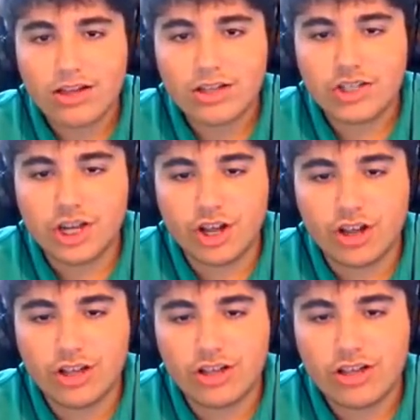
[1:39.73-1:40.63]

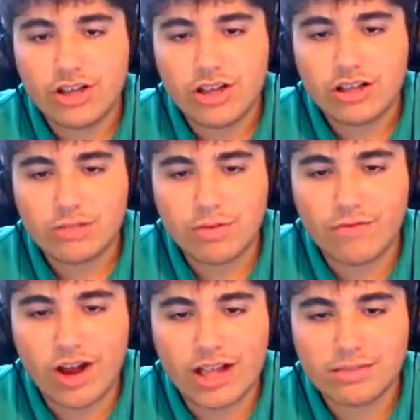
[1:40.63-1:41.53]
Chill. Let's be
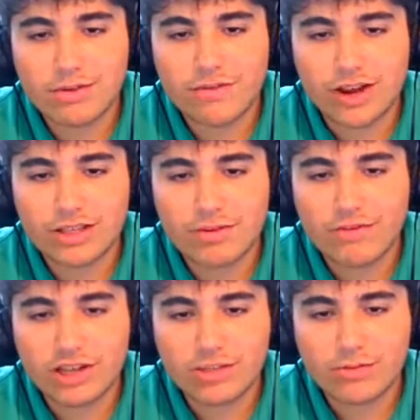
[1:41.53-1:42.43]
friends. Be friends. Be
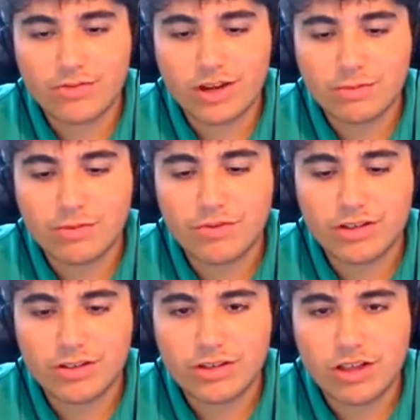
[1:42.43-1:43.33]
friends. Be friends. Be friends.
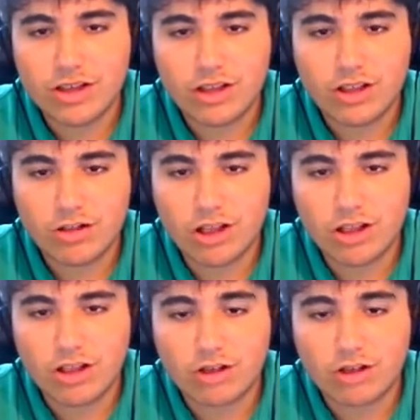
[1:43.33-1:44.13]
Look, look, look, look.